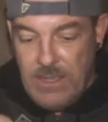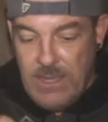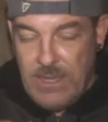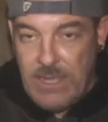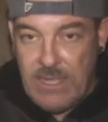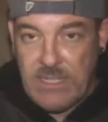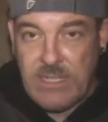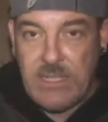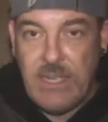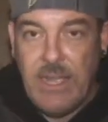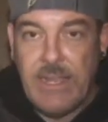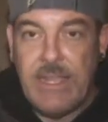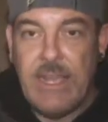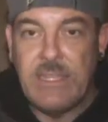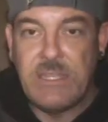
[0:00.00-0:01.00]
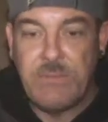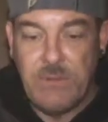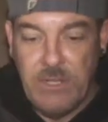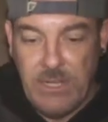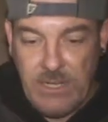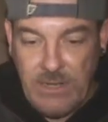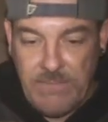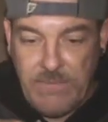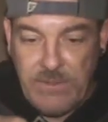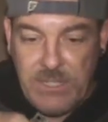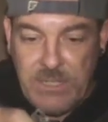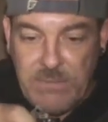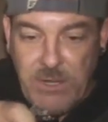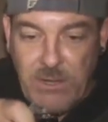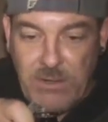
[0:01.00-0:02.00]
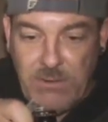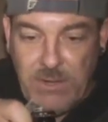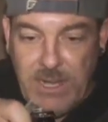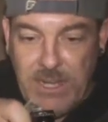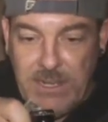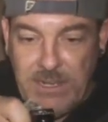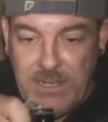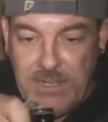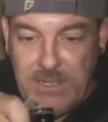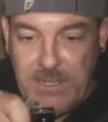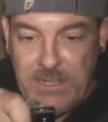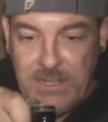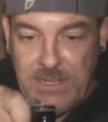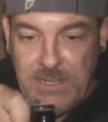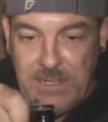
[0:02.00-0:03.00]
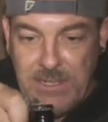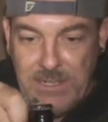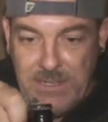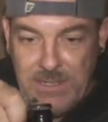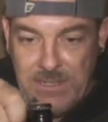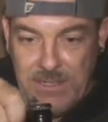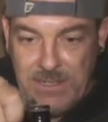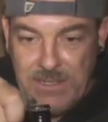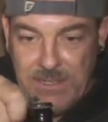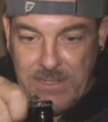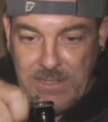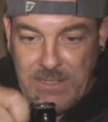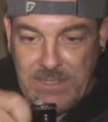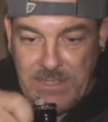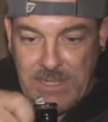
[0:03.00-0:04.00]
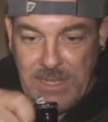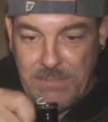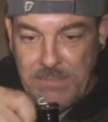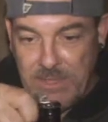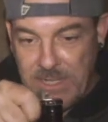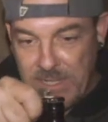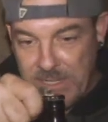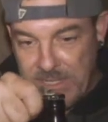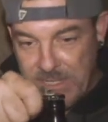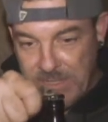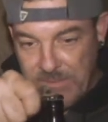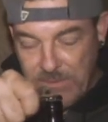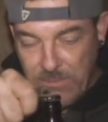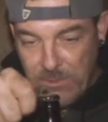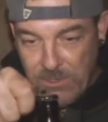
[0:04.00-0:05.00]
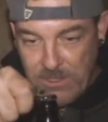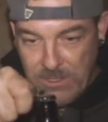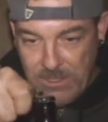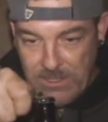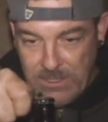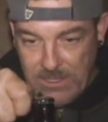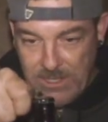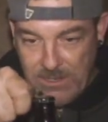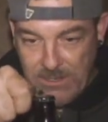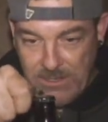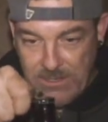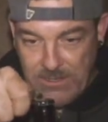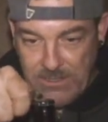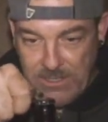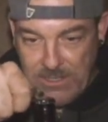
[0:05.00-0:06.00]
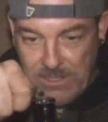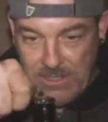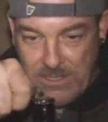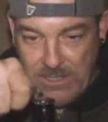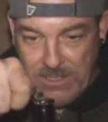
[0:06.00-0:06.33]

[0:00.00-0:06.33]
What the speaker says: I guess we're looking for smoke, right? This damn thing doesn't even work. There it goes.